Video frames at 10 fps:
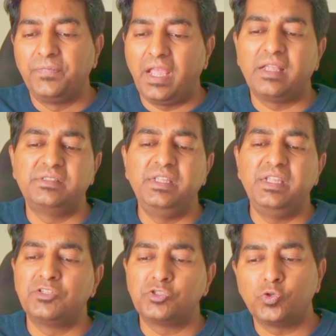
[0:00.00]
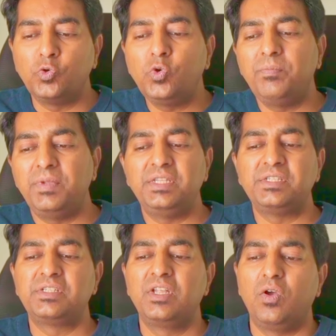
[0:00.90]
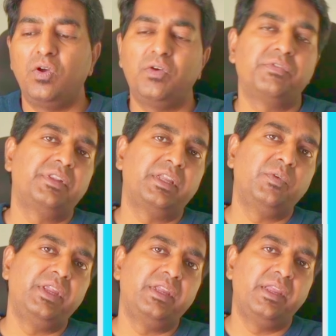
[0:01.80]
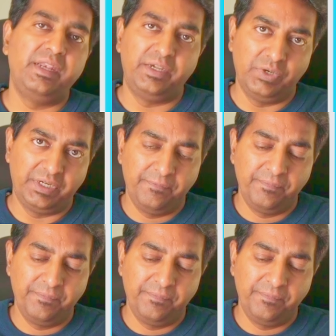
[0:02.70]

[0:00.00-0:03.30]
as the sole means of securing a network.